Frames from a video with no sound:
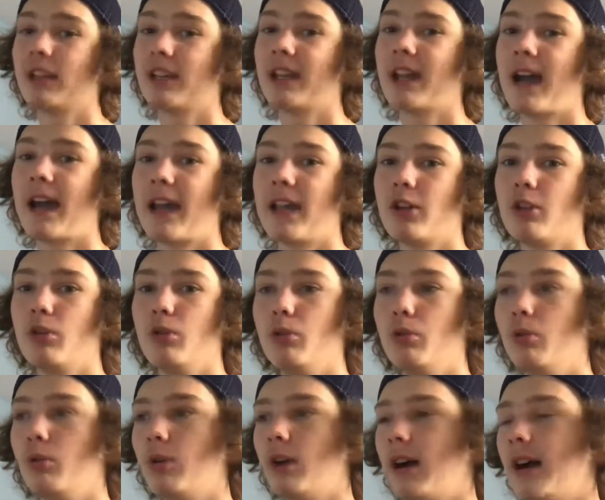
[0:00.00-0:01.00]
a guy
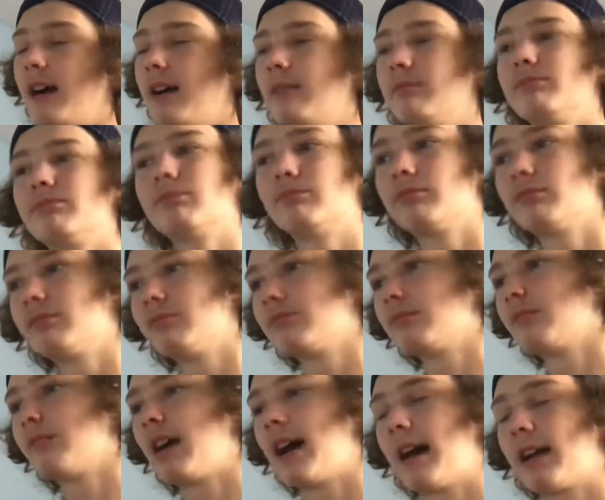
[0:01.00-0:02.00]
who,
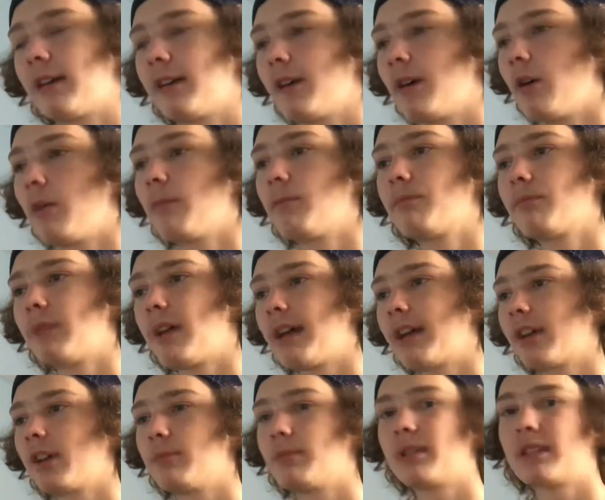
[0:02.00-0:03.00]
I don't know, I
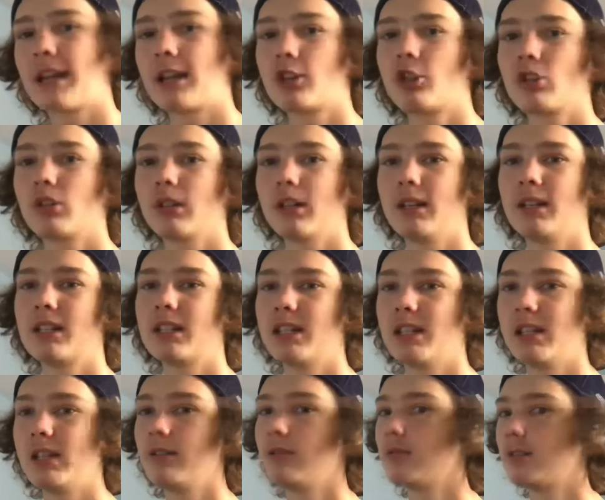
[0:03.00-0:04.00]
could potentially
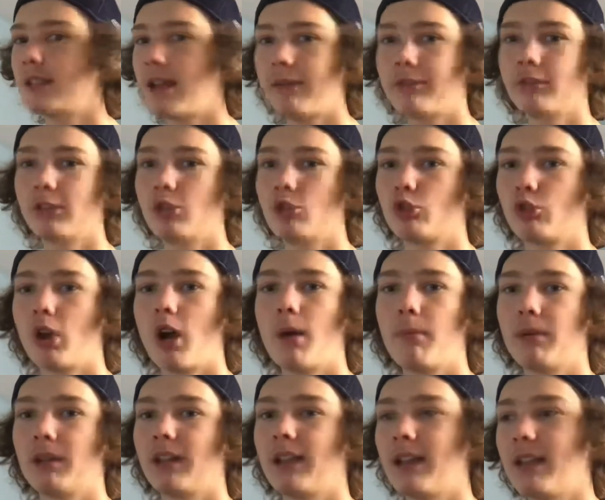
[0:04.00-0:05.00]
see definitely
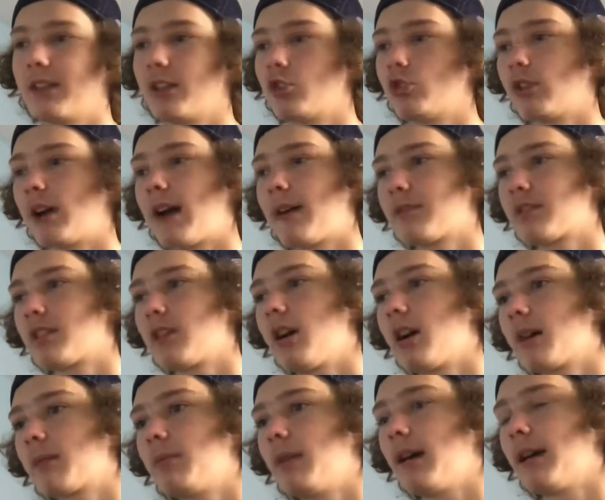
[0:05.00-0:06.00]
dropping in the draft
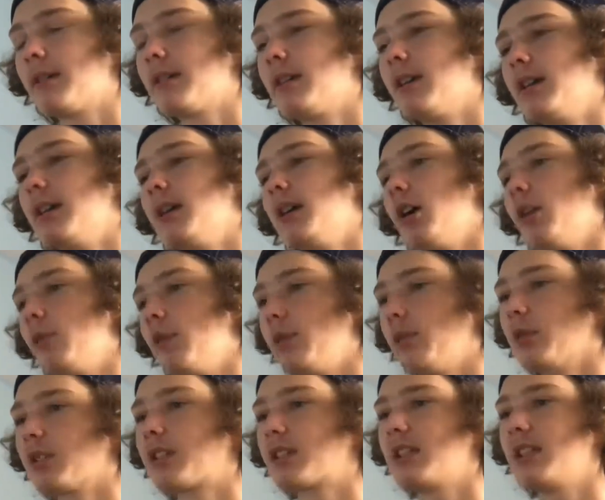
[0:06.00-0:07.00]
stock, but we
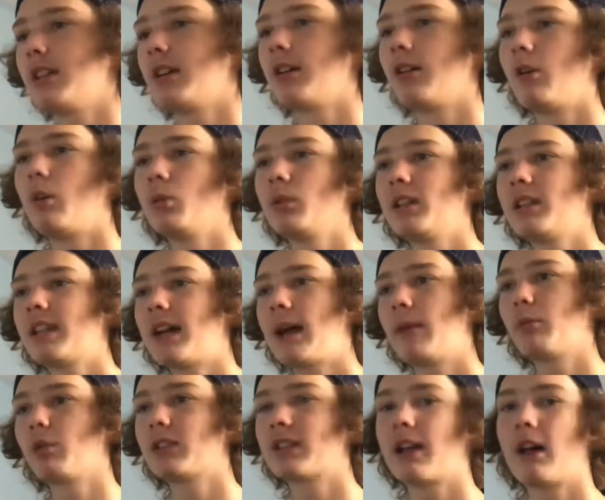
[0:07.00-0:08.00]
will see. Only time
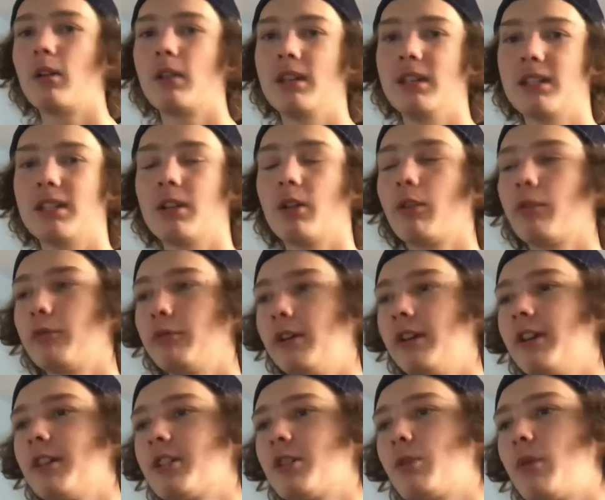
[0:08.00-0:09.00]
will tell. He's still 3
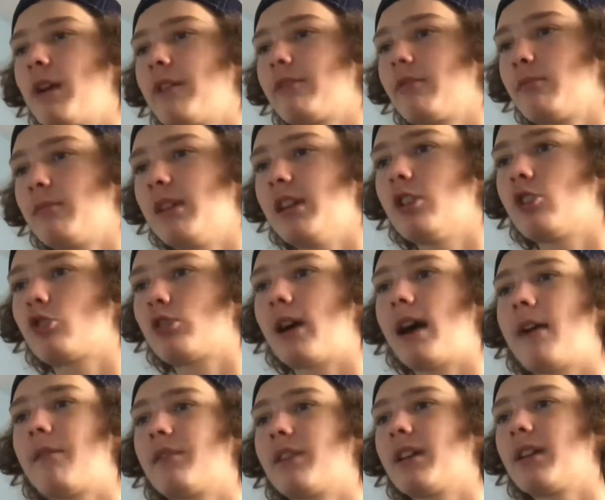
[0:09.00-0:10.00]
years away from being
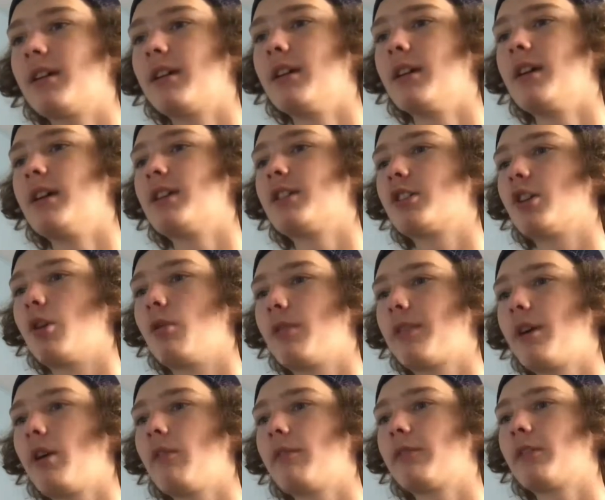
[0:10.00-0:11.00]
drafted. So
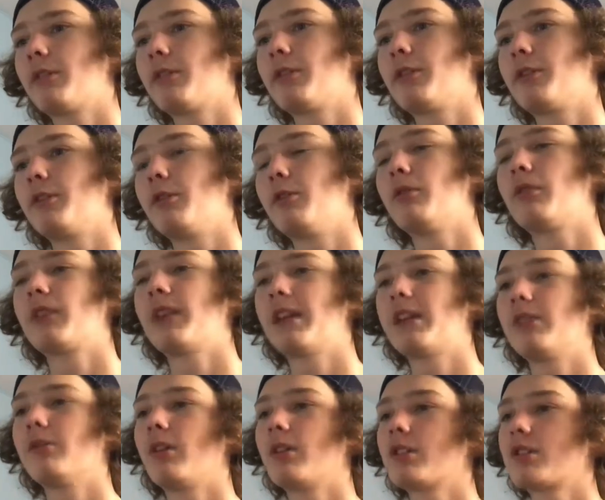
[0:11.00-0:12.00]
without further ado, thank
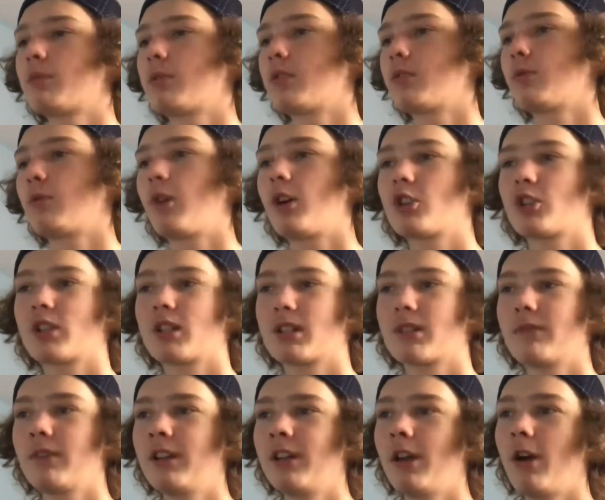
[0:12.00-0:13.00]
you all so much for watching this
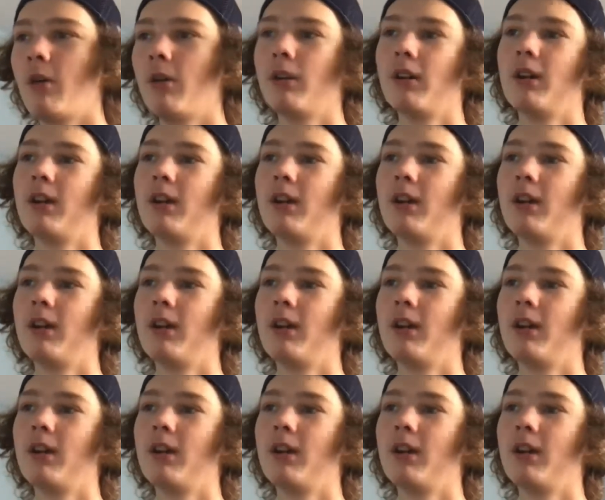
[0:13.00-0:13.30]
video.